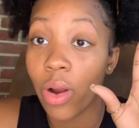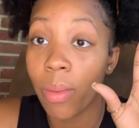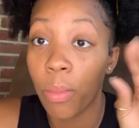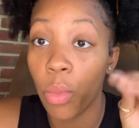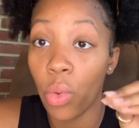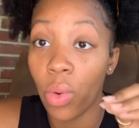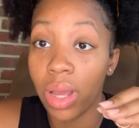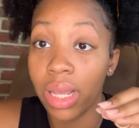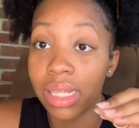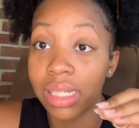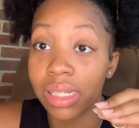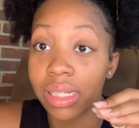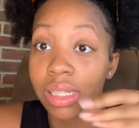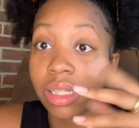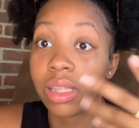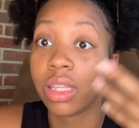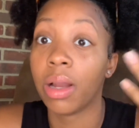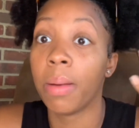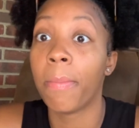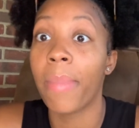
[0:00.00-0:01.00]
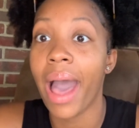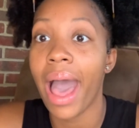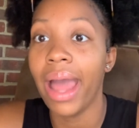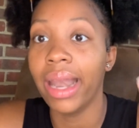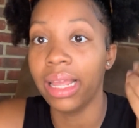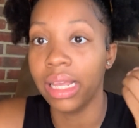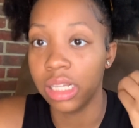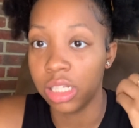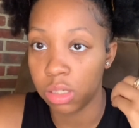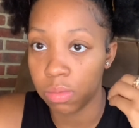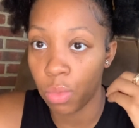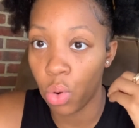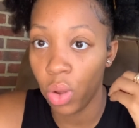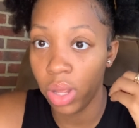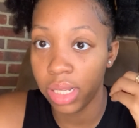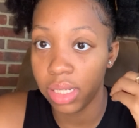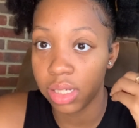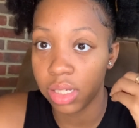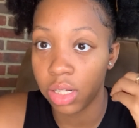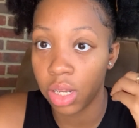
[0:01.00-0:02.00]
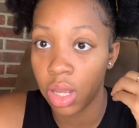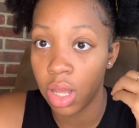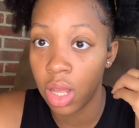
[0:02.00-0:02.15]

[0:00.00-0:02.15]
moist, their body is moist.